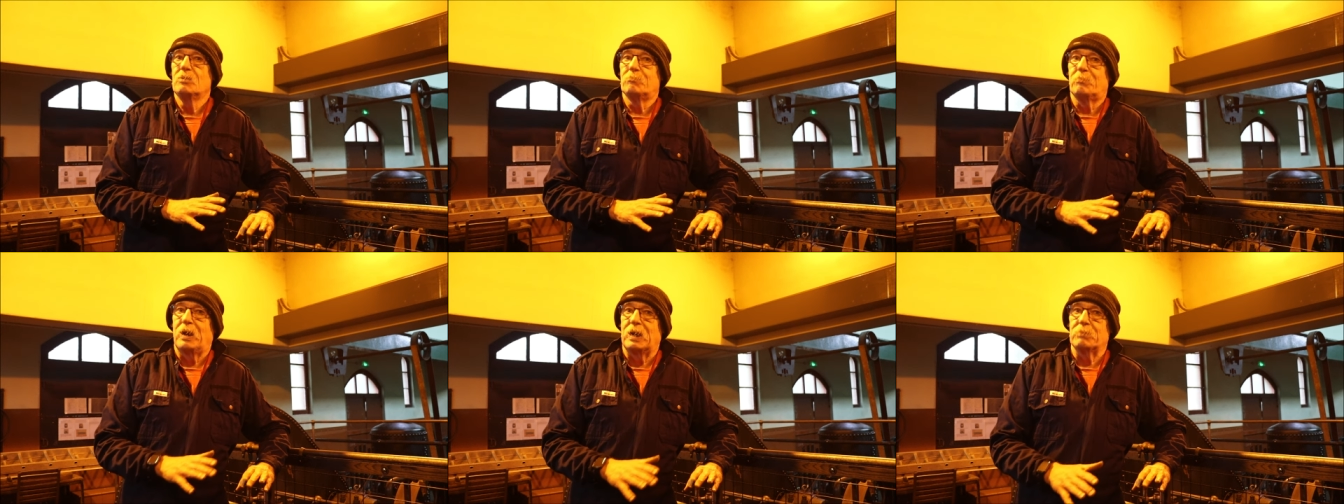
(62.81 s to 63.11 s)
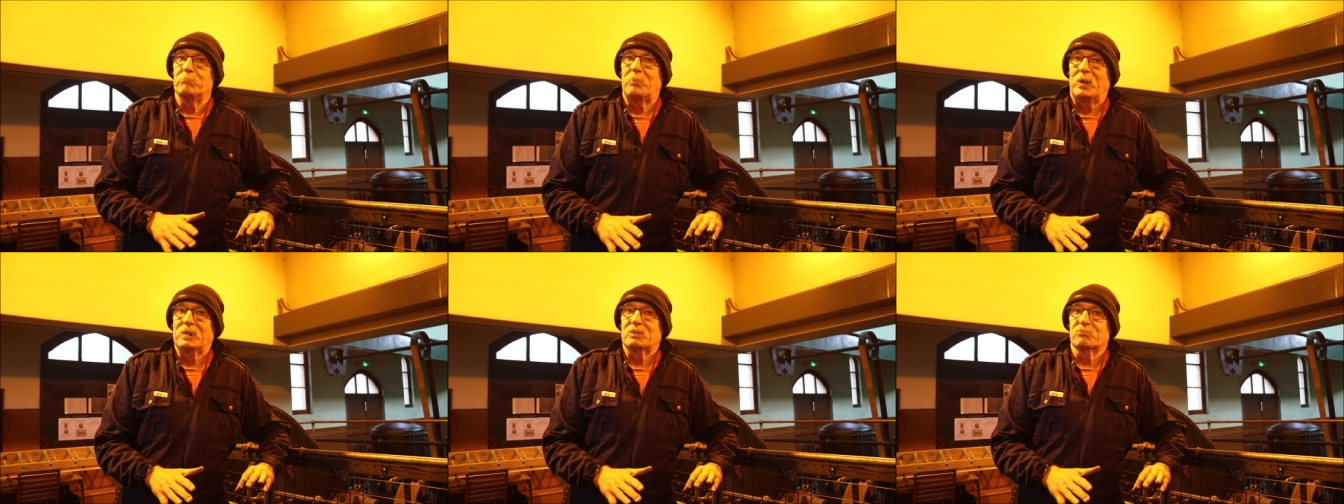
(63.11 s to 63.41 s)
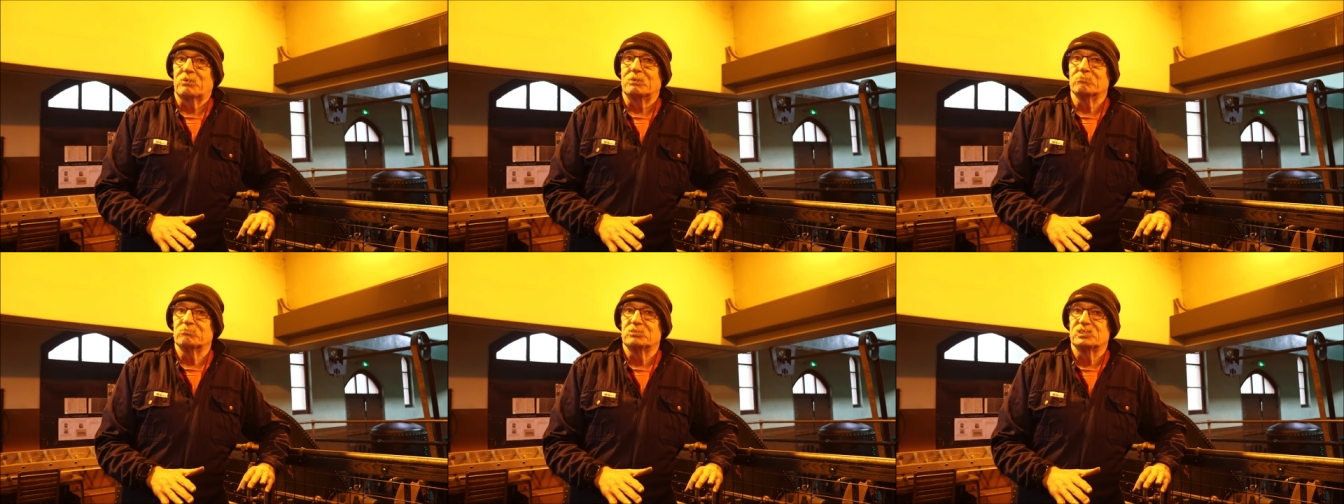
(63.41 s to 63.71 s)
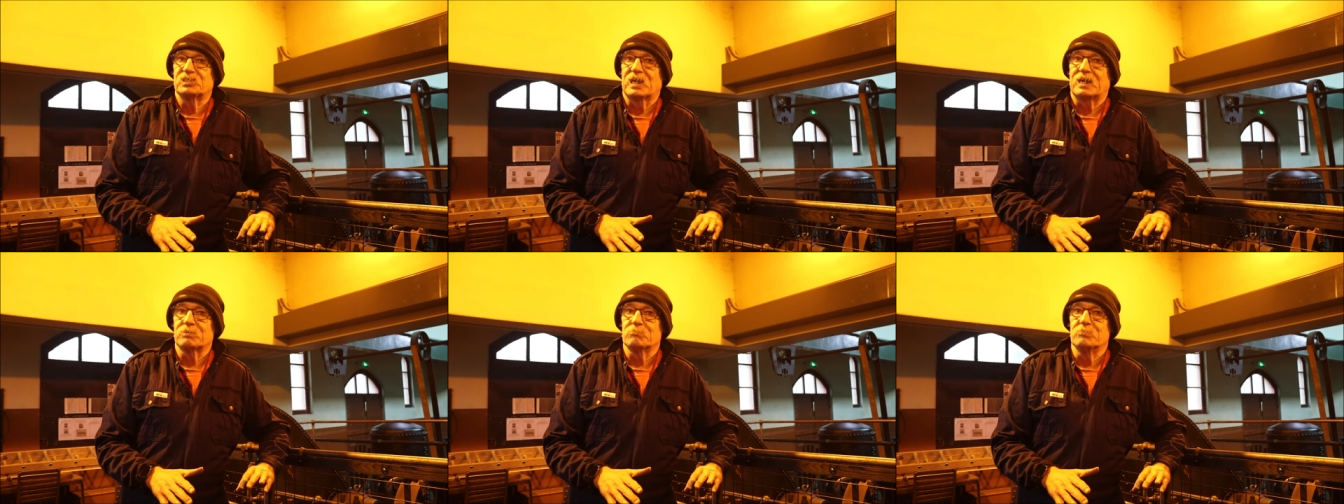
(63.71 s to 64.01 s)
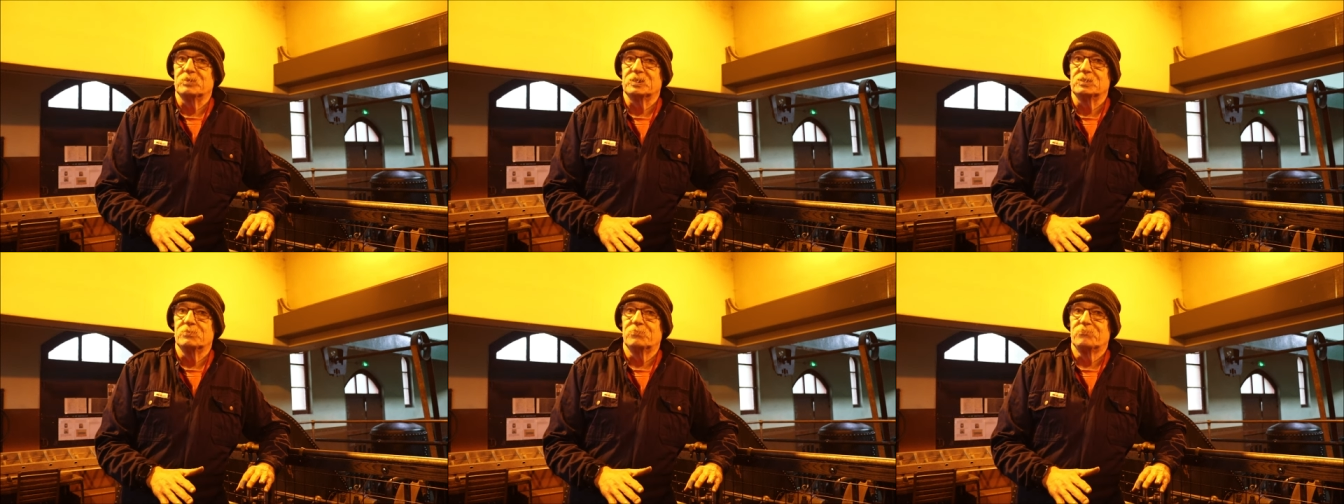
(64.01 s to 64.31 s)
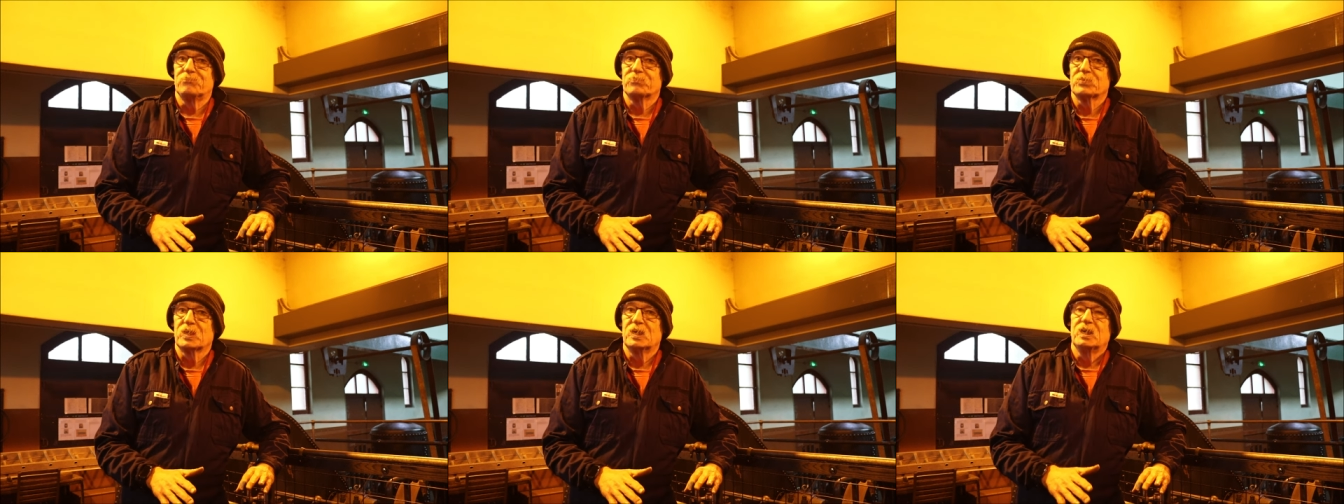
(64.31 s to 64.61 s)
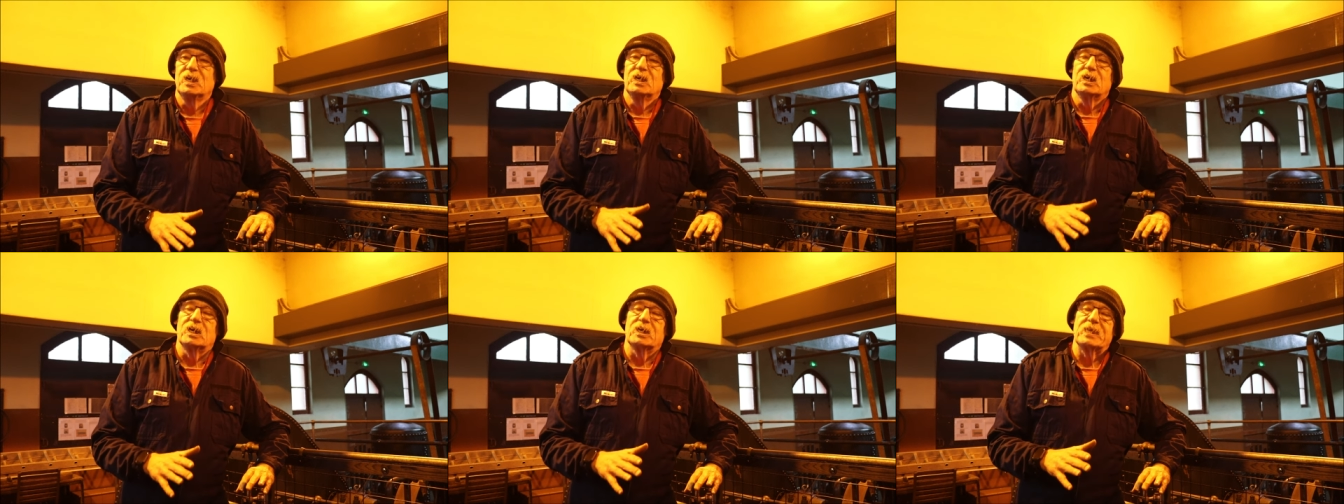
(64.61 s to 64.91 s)
My background is admin
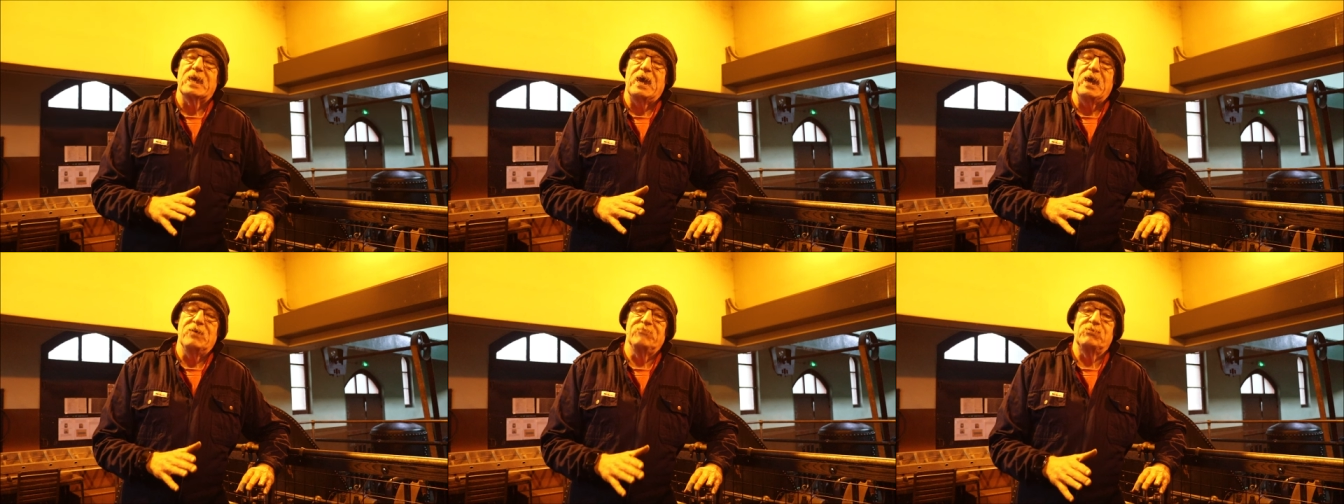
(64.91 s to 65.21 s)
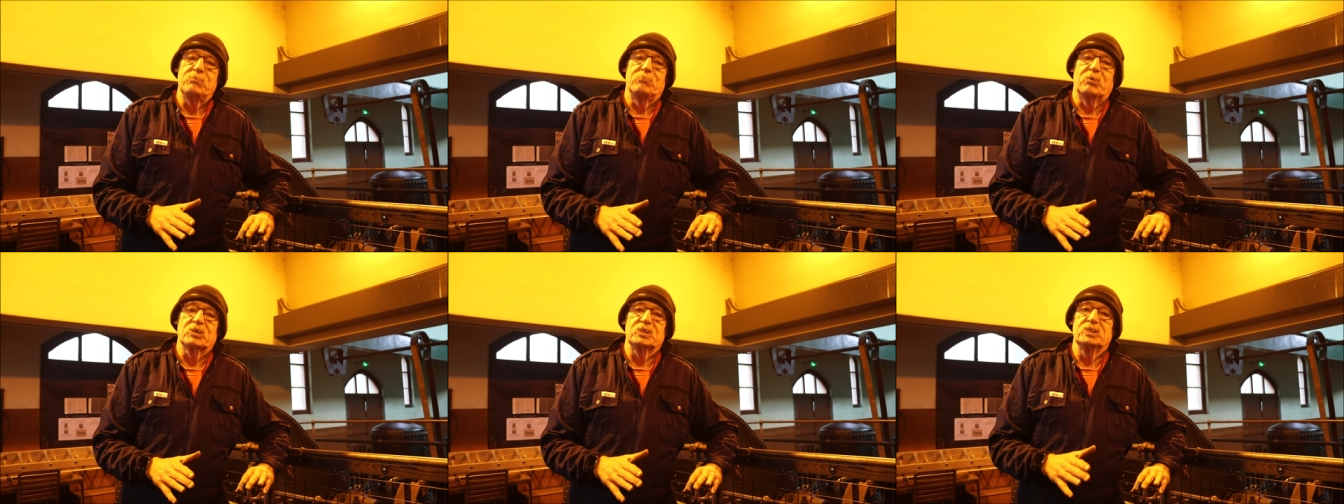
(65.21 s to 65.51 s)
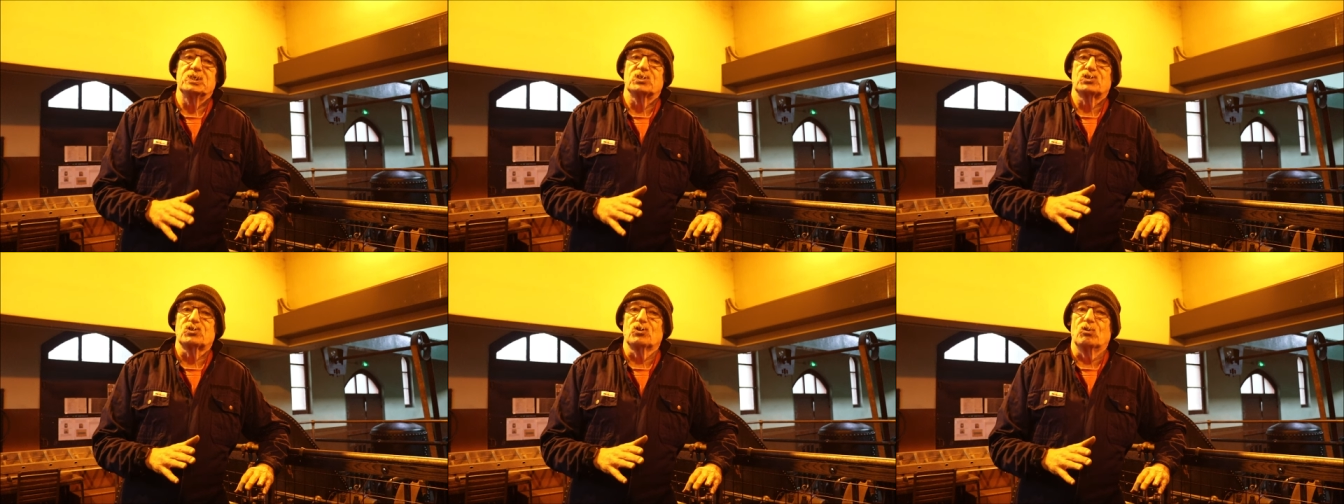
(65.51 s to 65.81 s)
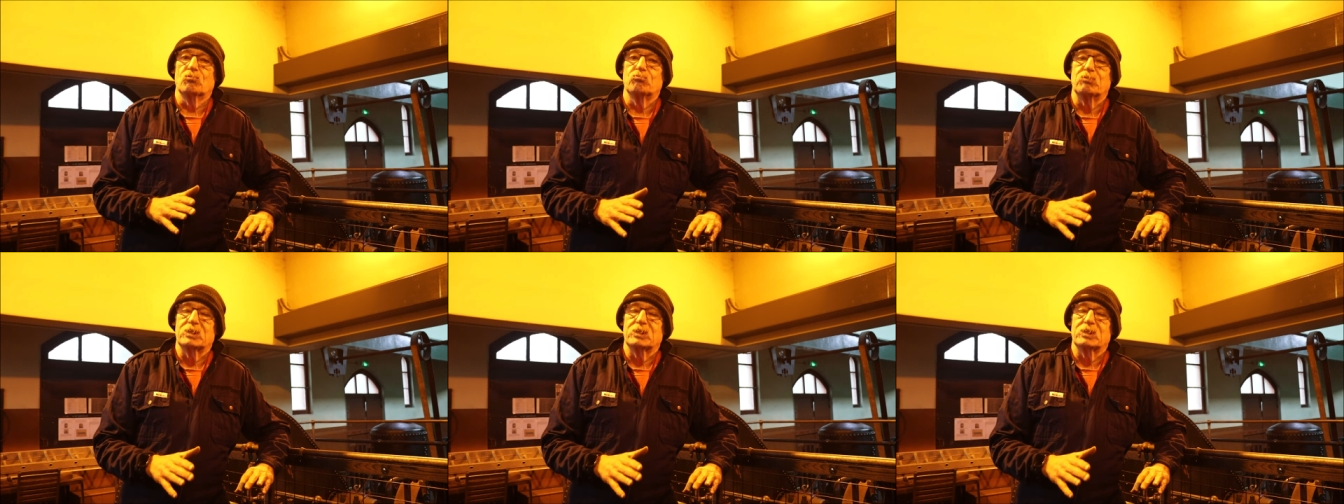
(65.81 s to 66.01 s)
and everybody is so